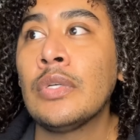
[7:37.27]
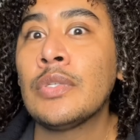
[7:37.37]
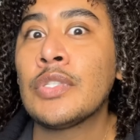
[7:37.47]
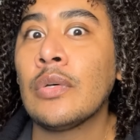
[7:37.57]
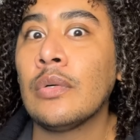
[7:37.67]

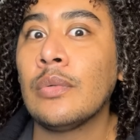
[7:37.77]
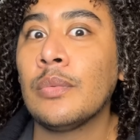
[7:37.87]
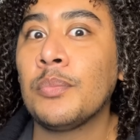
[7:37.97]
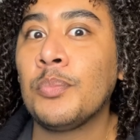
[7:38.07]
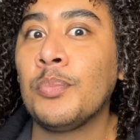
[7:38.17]

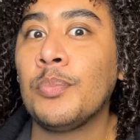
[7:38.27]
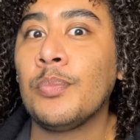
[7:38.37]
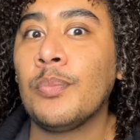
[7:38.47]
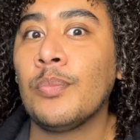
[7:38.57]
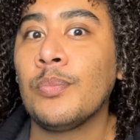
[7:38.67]
So
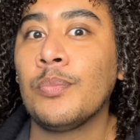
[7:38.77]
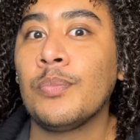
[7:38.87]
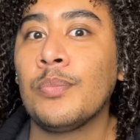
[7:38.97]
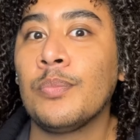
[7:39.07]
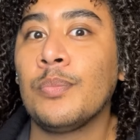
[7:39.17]

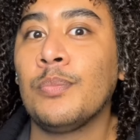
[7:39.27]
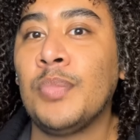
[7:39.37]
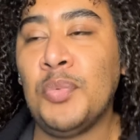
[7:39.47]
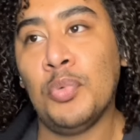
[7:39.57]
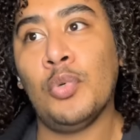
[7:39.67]

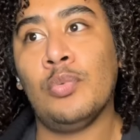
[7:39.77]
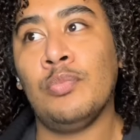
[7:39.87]
people